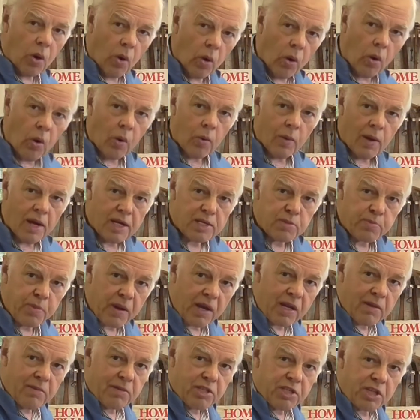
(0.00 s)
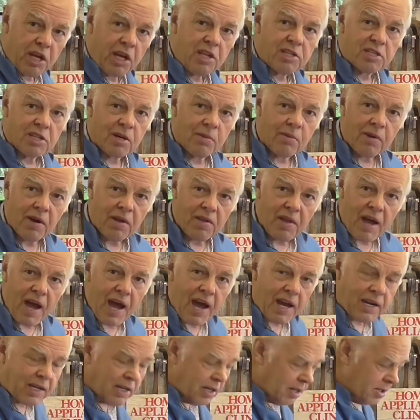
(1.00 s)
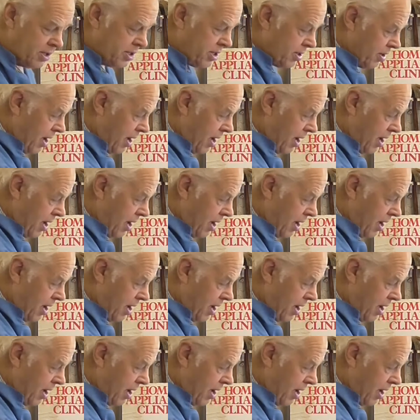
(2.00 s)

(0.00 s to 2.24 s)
always pick the machines up by the handle